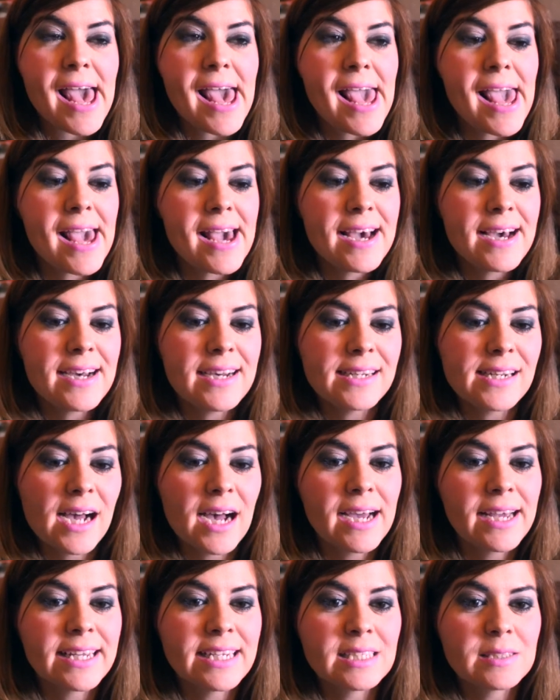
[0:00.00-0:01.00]
and
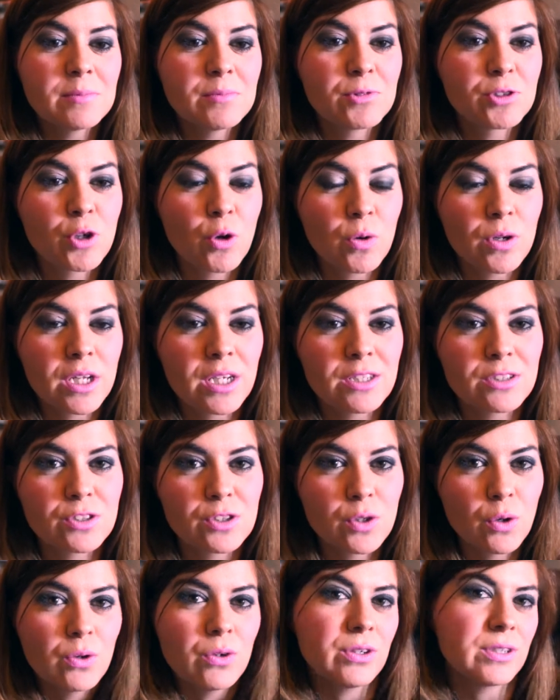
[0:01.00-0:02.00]
I am totally
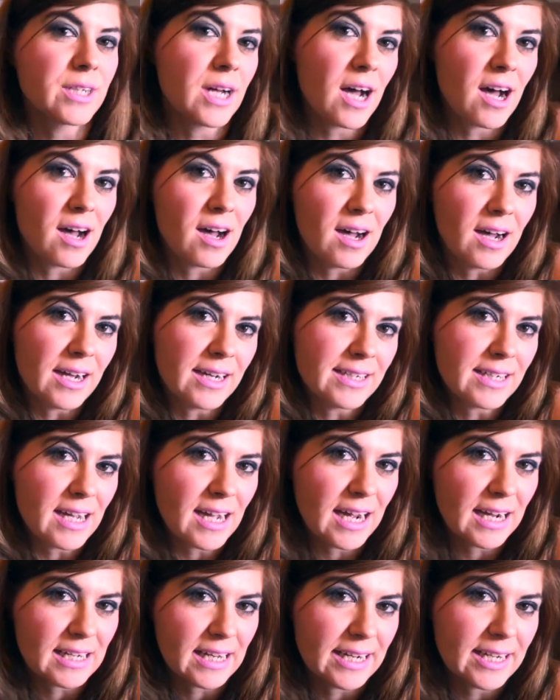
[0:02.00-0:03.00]
sold on
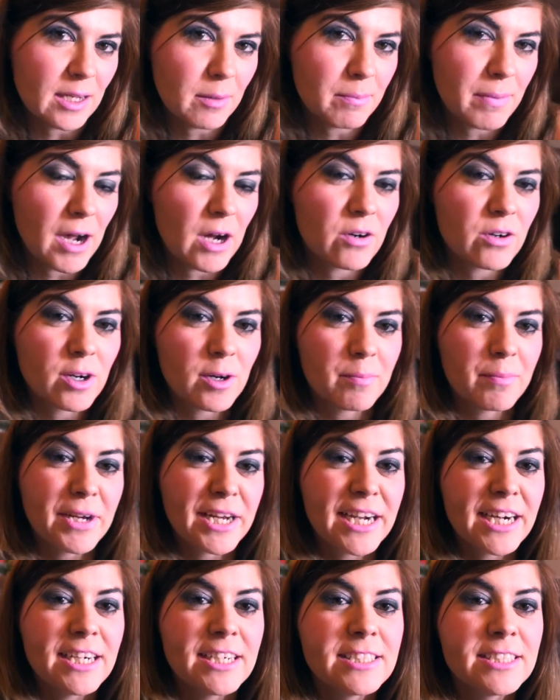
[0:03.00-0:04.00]
highlighting powder
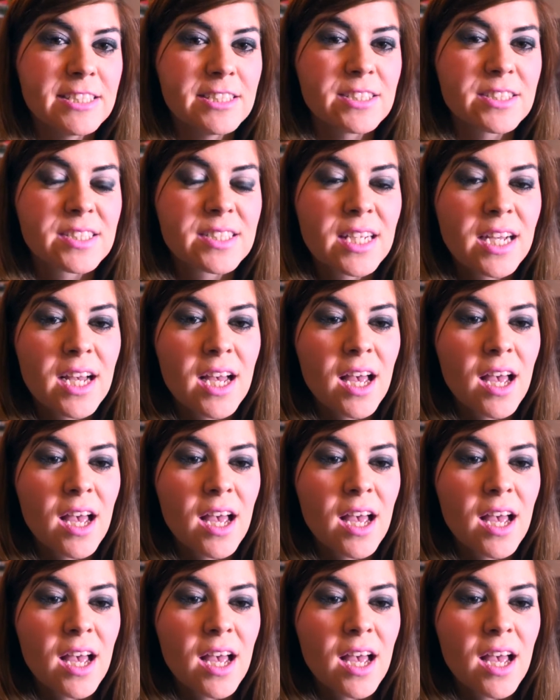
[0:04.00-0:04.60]
because